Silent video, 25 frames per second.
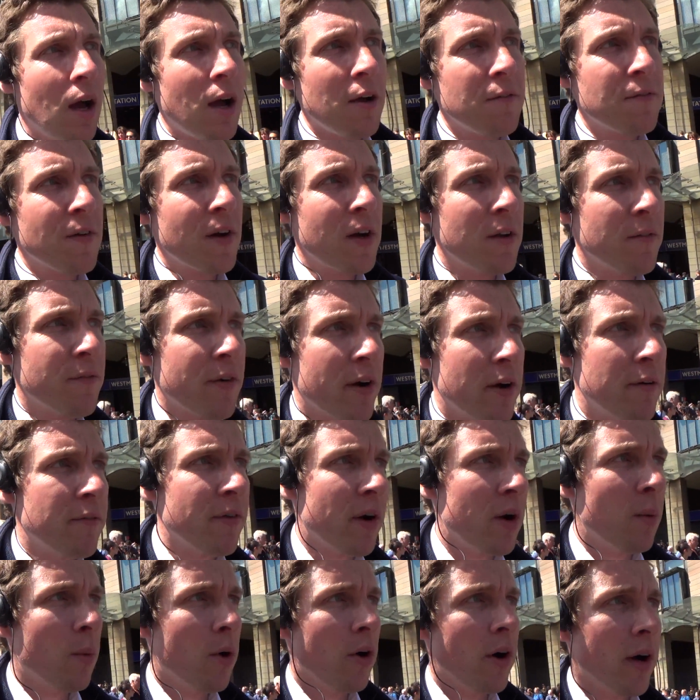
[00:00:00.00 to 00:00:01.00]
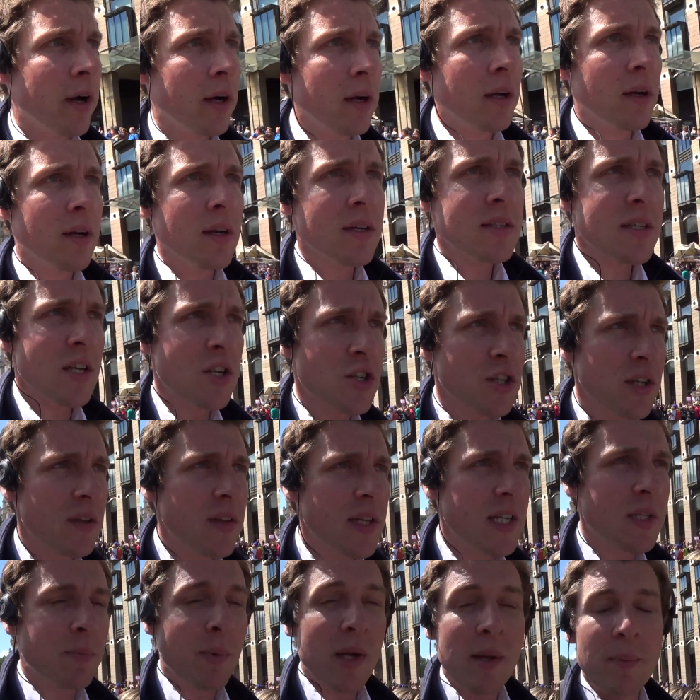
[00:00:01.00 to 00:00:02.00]
I find it very, very worrying. Essentially,
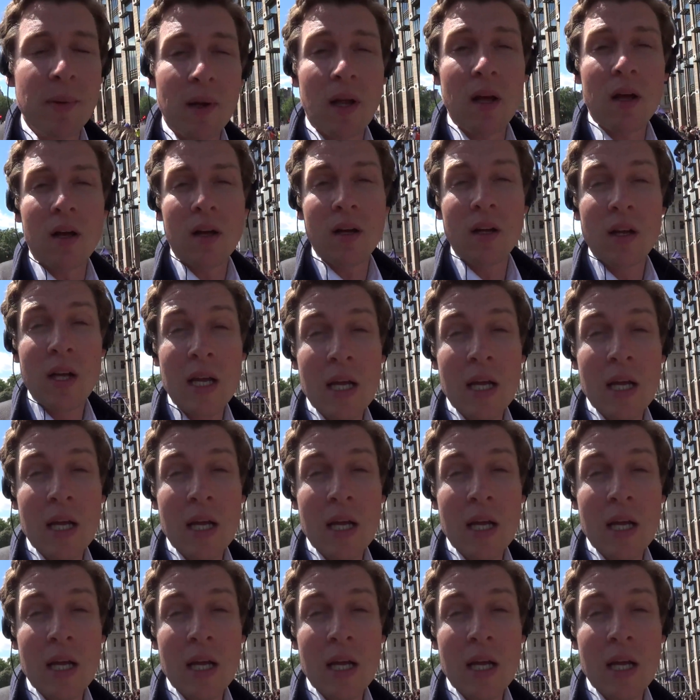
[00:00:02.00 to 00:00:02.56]
these people are